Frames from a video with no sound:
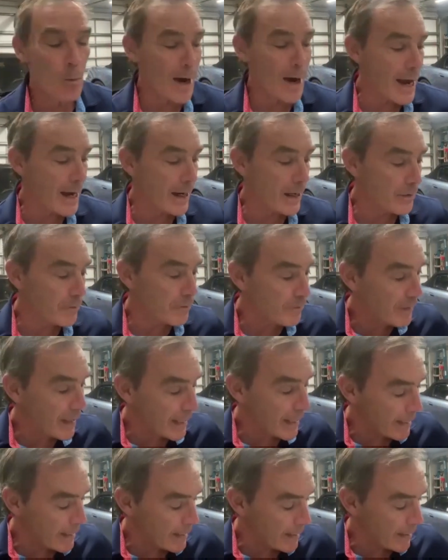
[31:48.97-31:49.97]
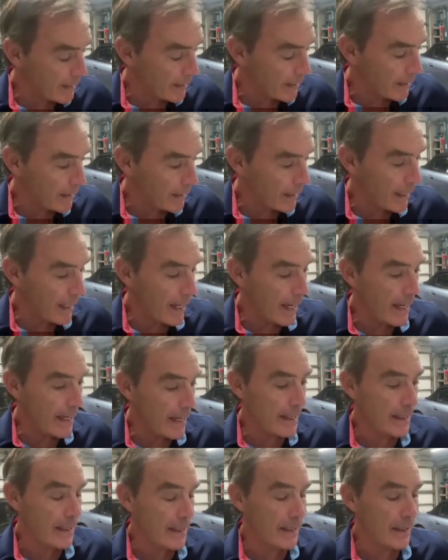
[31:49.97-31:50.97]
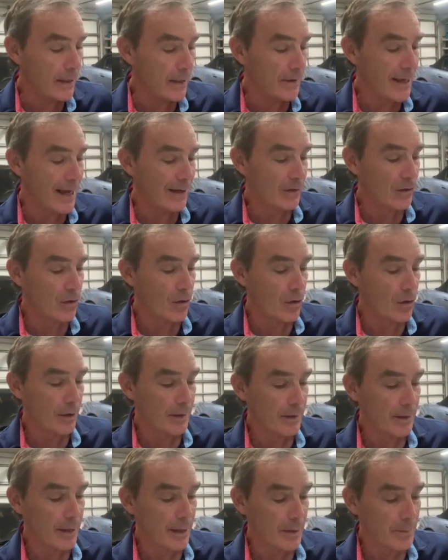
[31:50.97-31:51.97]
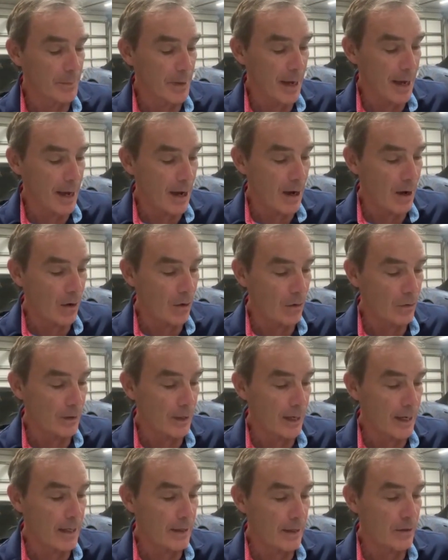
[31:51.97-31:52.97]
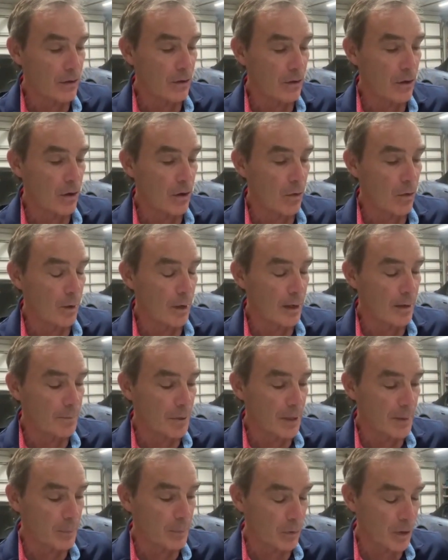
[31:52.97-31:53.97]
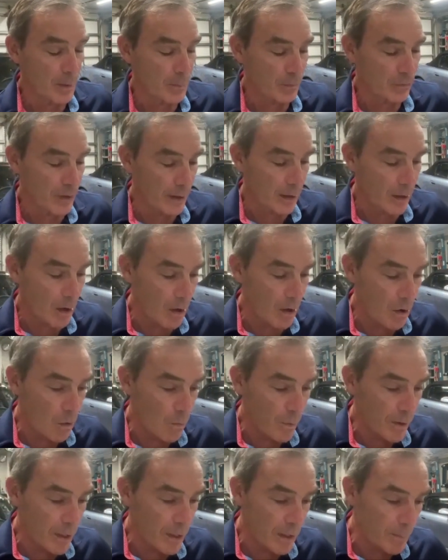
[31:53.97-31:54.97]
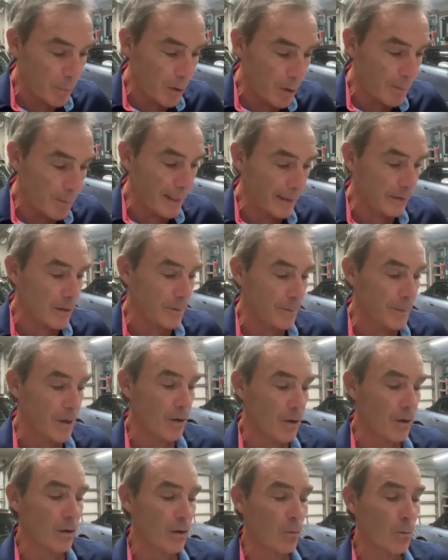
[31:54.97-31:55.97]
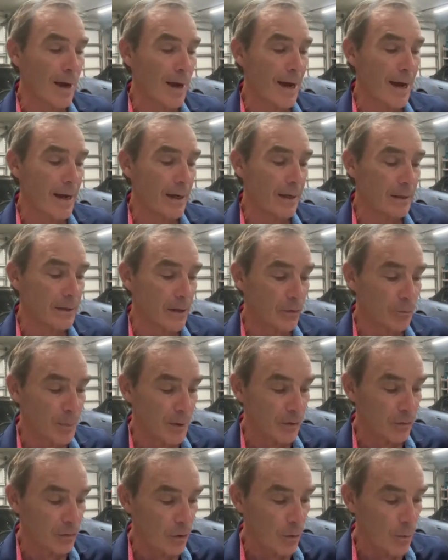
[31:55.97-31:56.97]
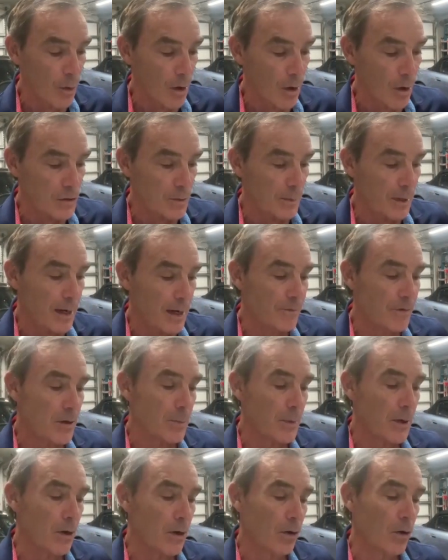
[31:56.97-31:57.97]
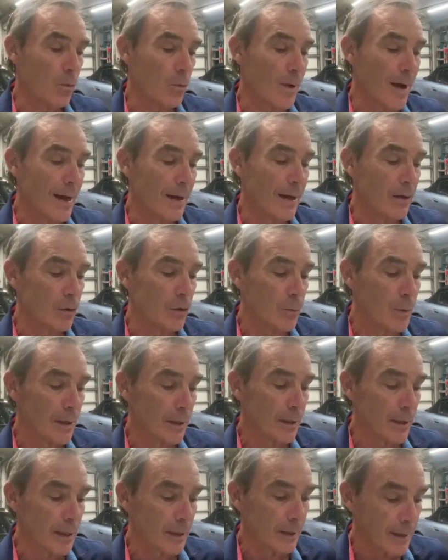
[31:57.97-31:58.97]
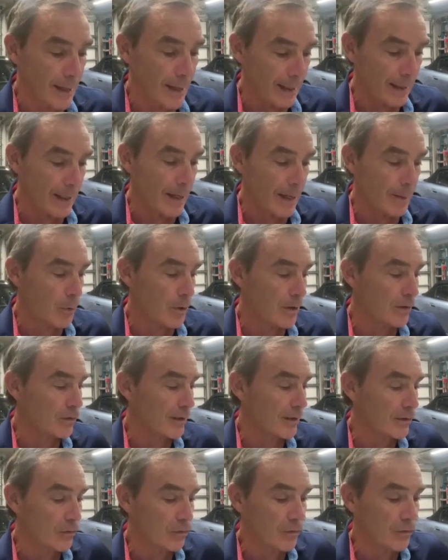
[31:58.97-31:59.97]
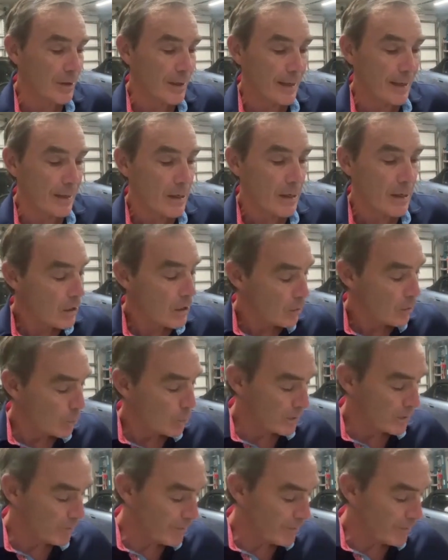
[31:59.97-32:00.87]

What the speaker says: a wagon fan, and that car came out, and people keep saying, "Oh, we need to bring back the American wagon. That'd be so awesome to have the American wagon do well again." Cadillac brings out this thing with the